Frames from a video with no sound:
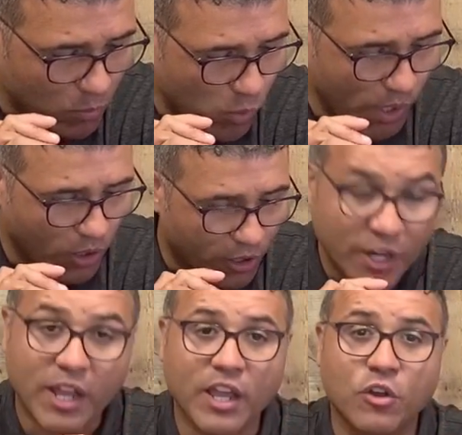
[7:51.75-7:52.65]
We are
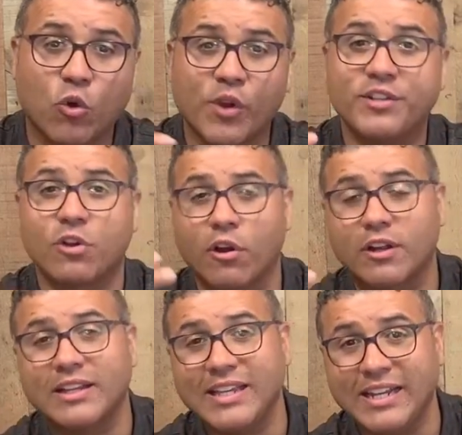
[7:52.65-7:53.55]
going to increase our
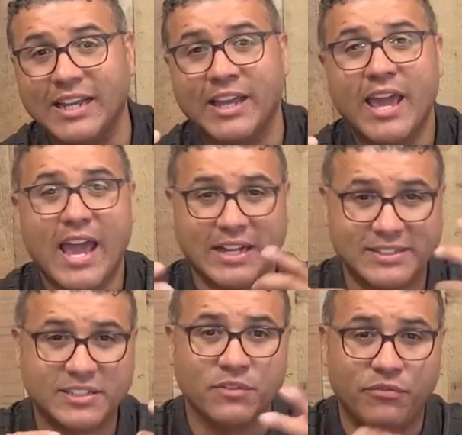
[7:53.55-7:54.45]
cleaning and
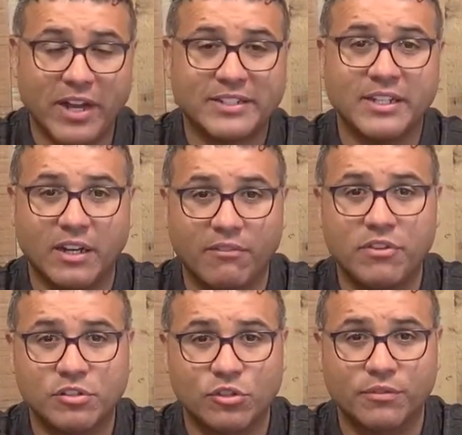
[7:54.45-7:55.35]
disinfecting of
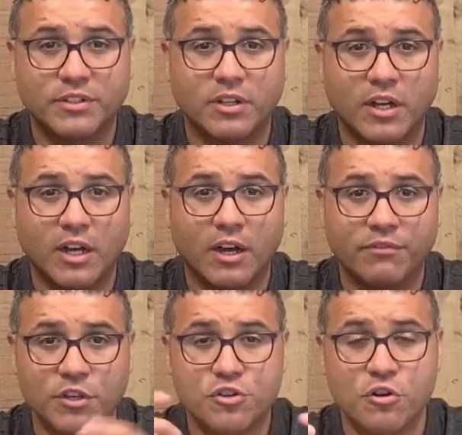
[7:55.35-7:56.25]
the
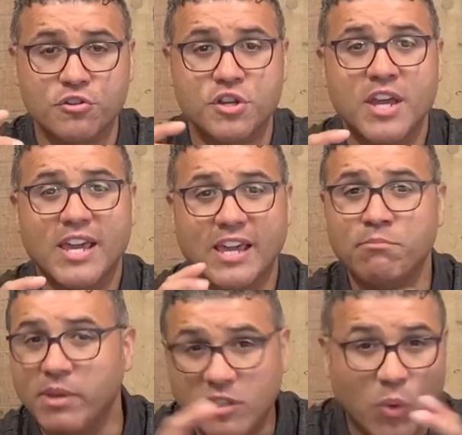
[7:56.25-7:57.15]
of the church
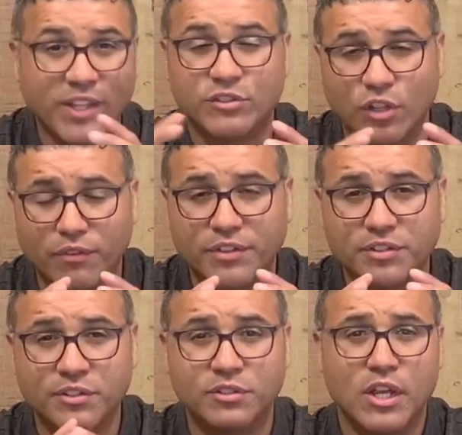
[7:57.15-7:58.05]
in between
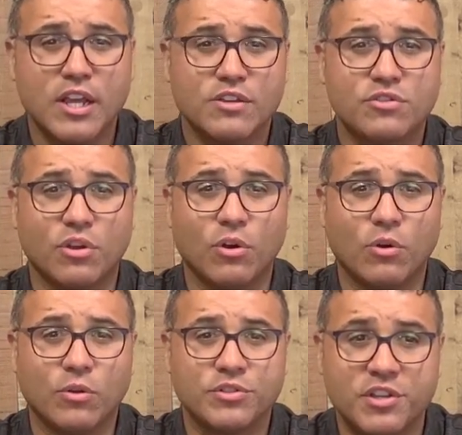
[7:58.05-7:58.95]
services.
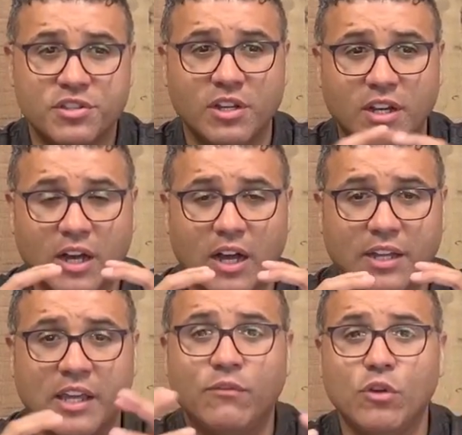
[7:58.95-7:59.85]
So just
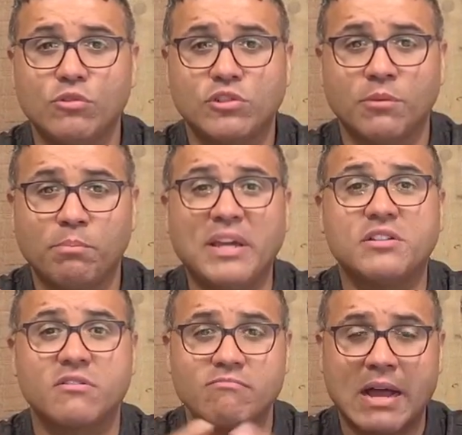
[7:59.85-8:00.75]
to give you some
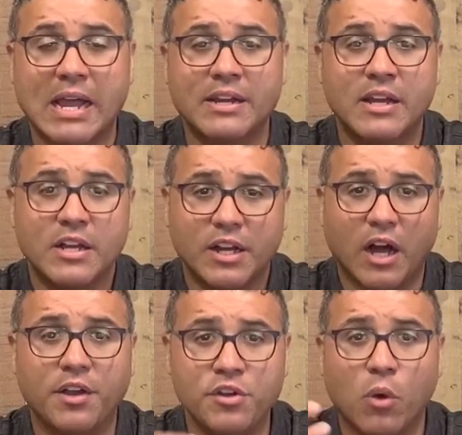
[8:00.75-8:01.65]
peace of mind,
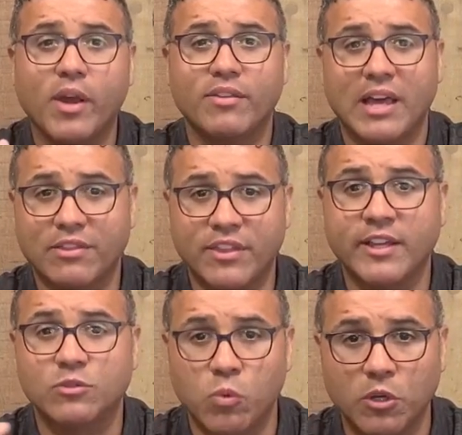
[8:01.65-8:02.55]
knowing that
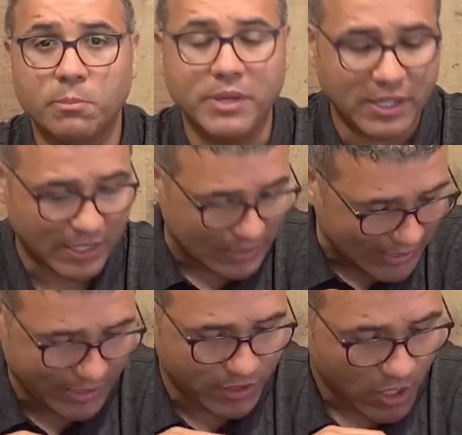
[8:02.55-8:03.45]
things will be
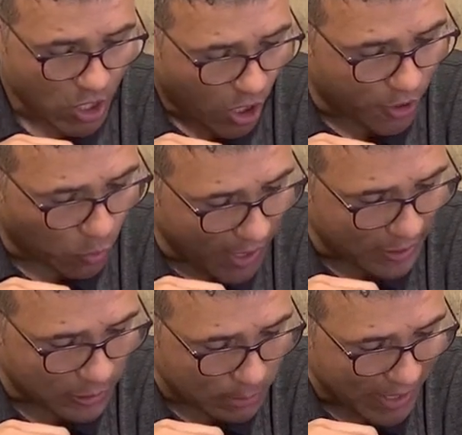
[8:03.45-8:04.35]
cleaned on a
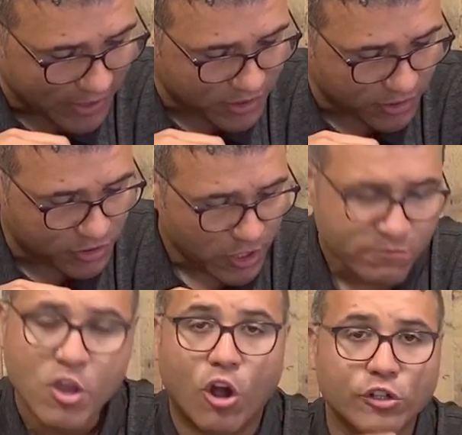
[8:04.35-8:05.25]
regular basis.
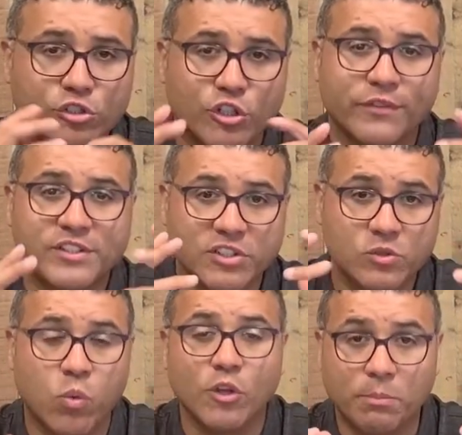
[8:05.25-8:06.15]
Our
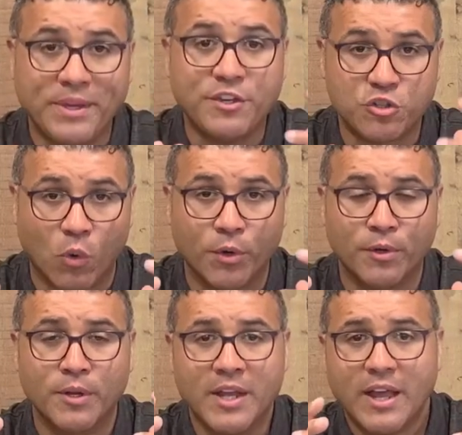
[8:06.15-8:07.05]
services will be
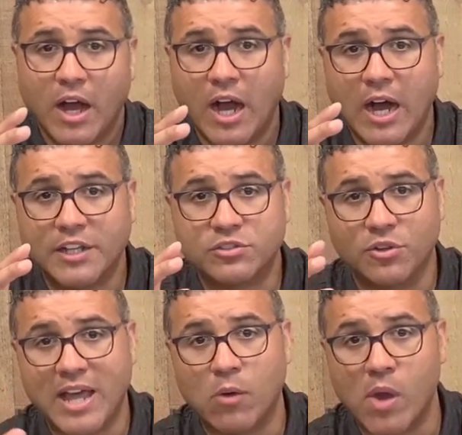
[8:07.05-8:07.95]
shorter,
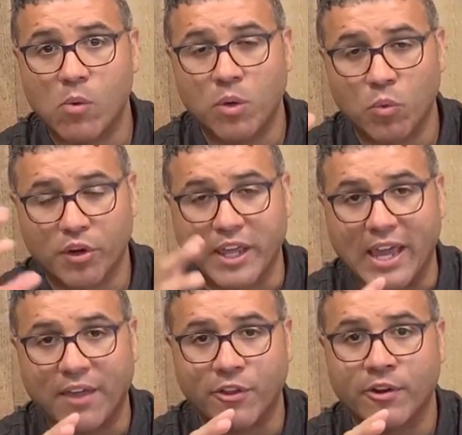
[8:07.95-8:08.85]
so that way when we're
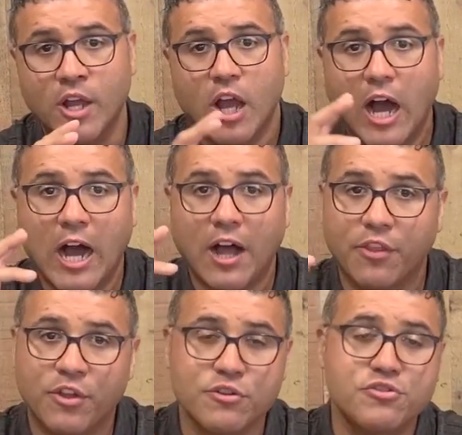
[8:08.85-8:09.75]
together,
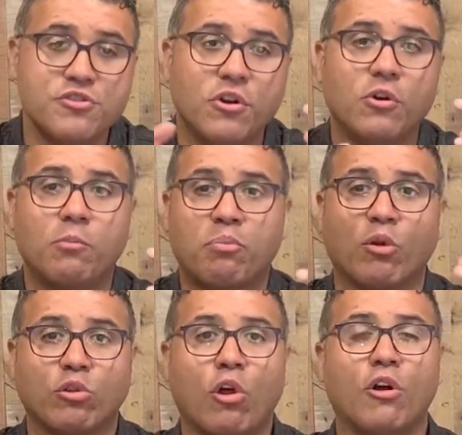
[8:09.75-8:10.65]
there's no
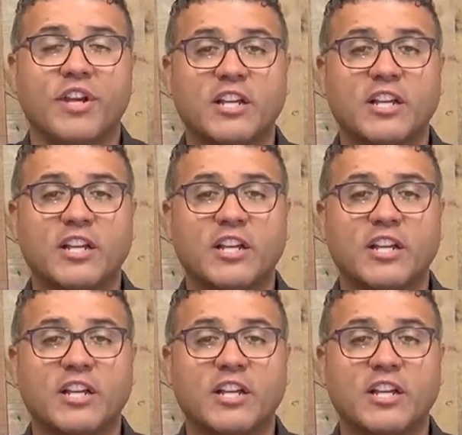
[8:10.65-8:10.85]
prolonged